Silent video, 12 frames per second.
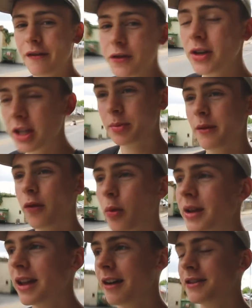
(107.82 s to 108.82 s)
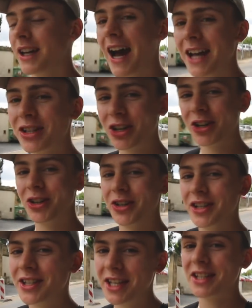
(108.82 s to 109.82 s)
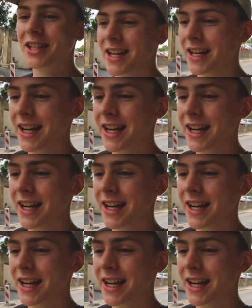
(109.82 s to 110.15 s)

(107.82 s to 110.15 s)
few days before we left, I turned 16,